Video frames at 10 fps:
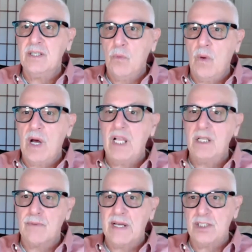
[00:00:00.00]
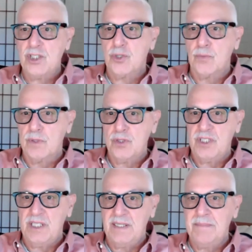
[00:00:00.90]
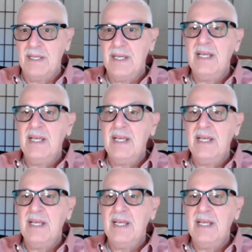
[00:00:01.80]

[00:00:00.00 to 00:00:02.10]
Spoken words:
the wall around Jerusalem